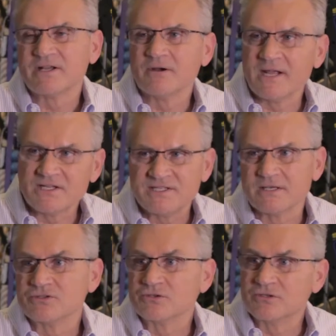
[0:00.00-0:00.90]
right? Your
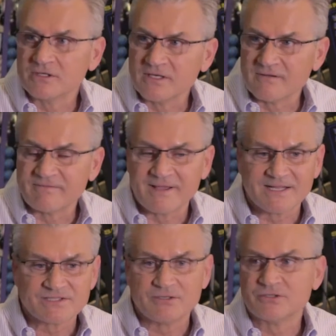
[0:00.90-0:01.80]
HDLs, your good guy
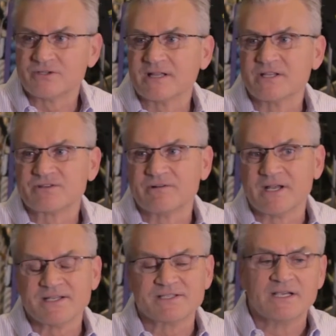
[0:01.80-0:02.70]
fats, and your
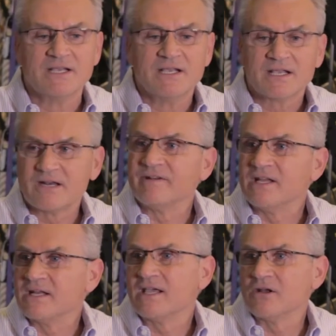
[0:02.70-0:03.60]
triglycerides, kind of
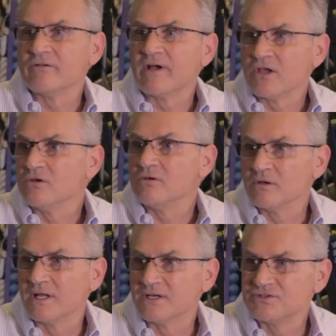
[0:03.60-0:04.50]
an indicator of how you
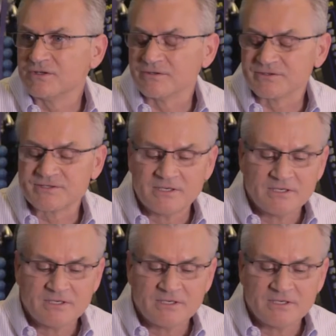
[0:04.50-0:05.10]
utilize sugars.